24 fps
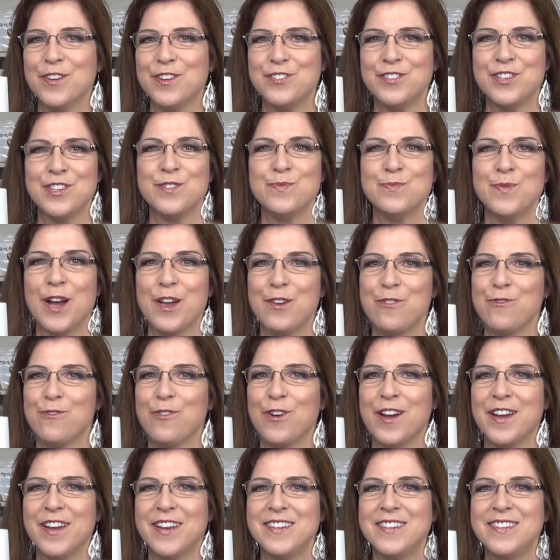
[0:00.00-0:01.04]
She's my
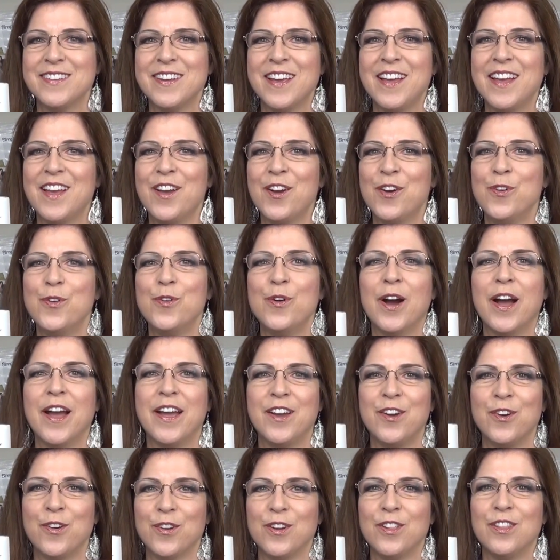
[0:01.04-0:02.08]
friend who I
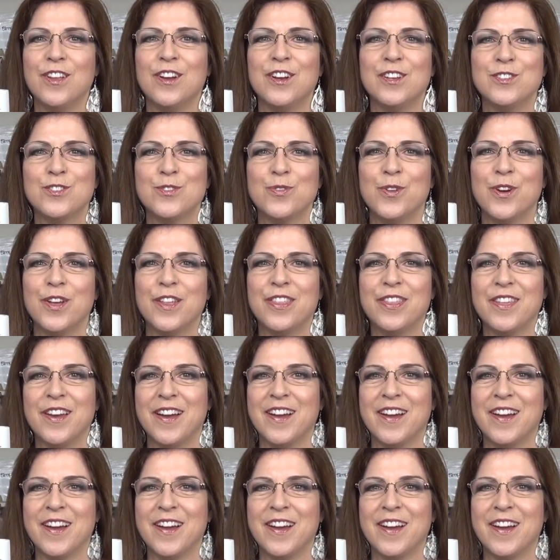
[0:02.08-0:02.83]
go to lunch with